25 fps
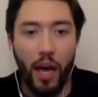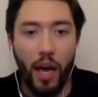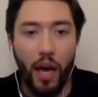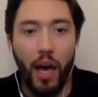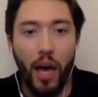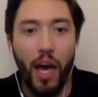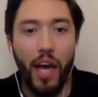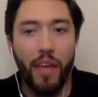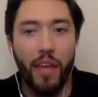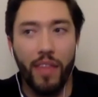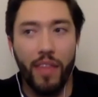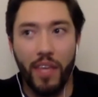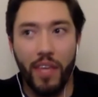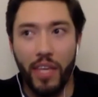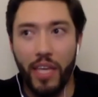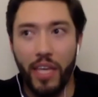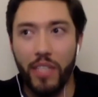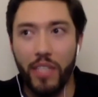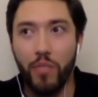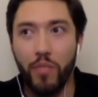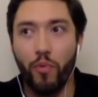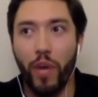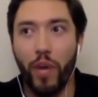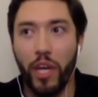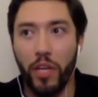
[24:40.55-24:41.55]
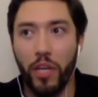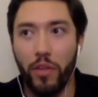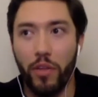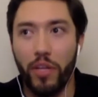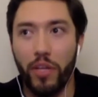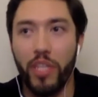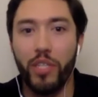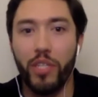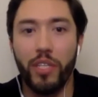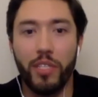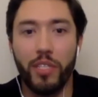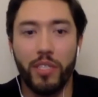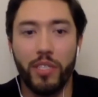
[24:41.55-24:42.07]
I think as
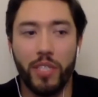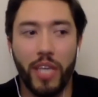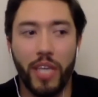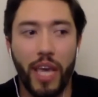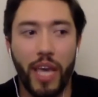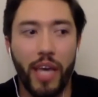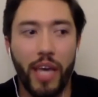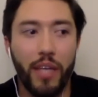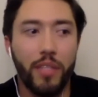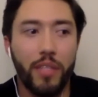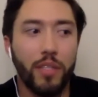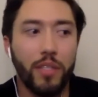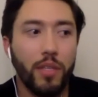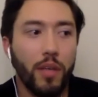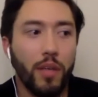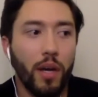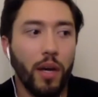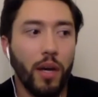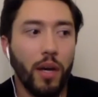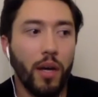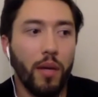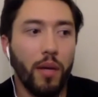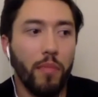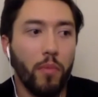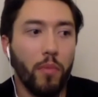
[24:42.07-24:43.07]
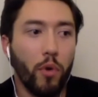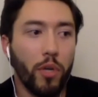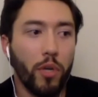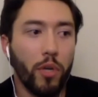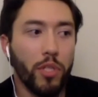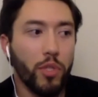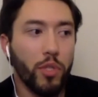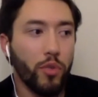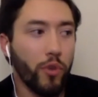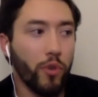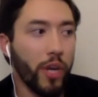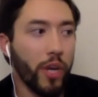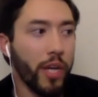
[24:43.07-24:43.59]
regulations get more
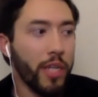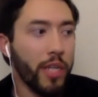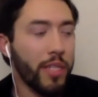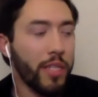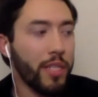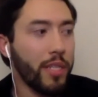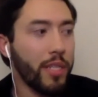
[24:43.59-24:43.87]
strict,